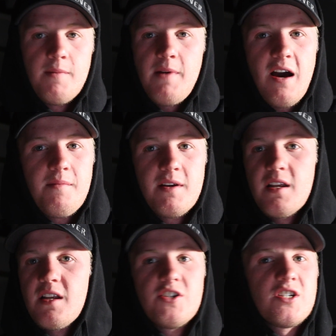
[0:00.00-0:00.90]
power meter
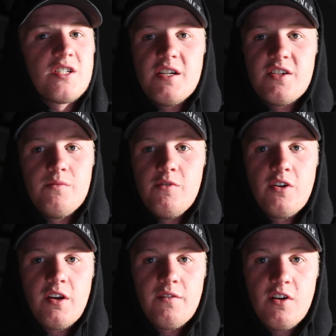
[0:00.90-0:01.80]
and it just isn't
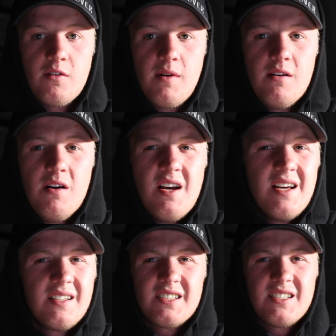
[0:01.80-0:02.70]
working very well.
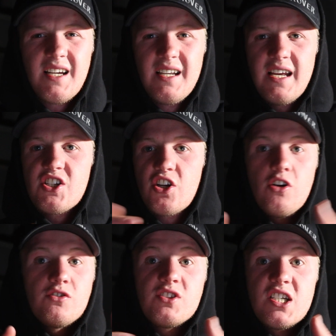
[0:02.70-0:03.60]
Just the connection
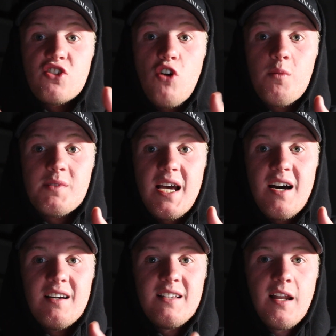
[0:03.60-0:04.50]
constantly drops
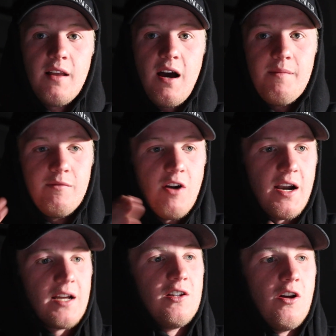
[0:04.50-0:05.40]
out, and then like I'm
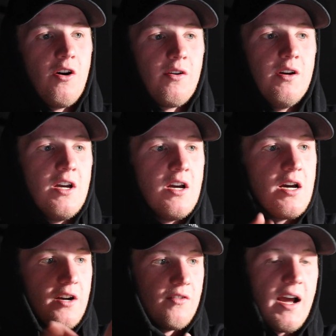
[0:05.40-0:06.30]
riding along
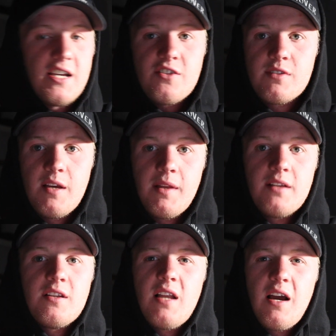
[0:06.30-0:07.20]
in a race or something.
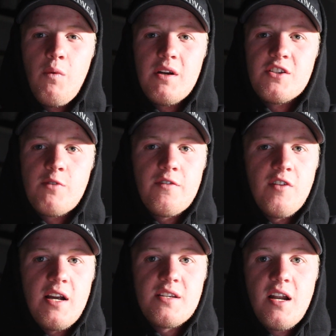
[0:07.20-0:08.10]
I did like one Zwift
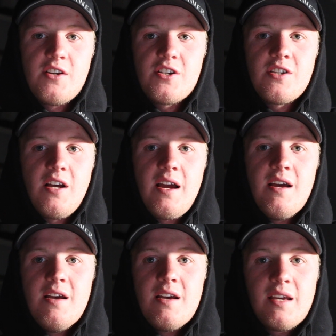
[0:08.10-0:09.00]
race and I just like
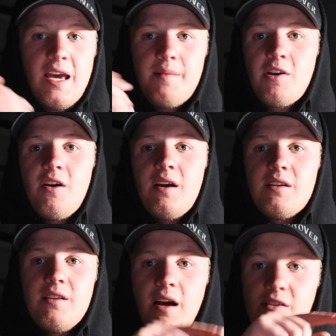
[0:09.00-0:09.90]
kept going
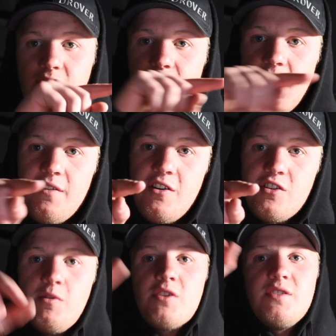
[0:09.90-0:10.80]
to like, I was like
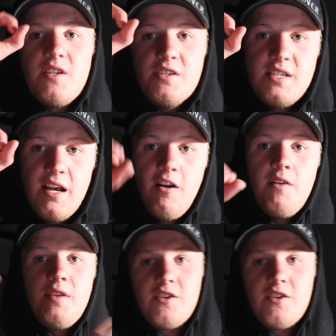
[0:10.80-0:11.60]
500 watts and then zero, and